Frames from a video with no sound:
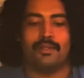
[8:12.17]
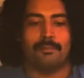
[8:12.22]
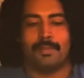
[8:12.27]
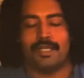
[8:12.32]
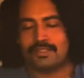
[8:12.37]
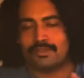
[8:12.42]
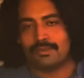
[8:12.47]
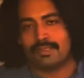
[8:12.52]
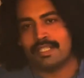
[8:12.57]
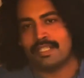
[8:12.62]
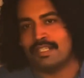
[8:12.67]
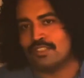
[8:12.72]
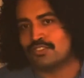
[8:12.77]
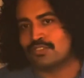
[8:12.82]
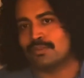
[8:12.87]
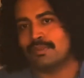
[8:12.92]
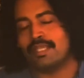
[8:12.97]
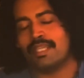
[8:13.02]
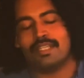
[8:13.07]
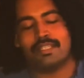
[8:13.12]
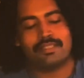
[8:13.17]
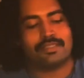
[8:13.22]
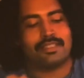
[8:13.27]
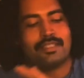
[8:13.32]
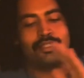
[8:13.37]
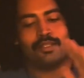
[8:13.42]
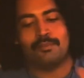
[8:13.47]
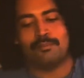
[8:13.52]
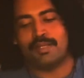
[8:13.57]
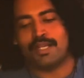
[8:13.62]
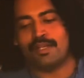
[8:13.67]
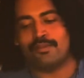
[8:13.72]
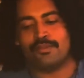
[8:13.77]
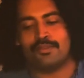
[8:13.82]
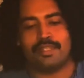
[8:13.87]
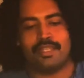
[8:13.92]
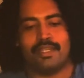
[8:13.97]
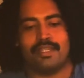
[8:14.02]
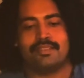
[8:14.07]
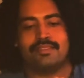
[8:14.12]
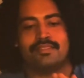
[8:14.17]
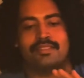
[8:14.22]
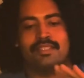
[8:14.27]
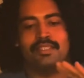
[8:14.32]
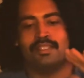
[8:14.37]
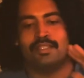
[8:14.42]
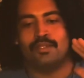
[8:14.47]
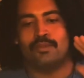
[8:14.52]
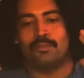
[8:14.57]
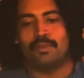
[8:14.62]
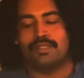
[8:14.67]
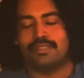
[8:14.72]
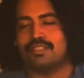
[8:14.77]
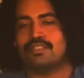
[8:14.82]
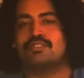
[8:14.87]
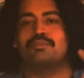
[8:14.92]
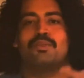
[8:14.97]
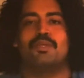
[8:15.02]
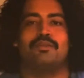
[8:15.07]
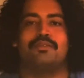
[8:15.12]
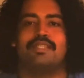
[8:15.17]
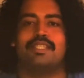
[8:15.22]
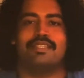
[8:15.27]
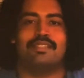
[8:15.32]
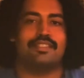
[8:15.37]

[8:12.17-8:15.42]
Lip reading: Mediterranean history, anything about that with this movie.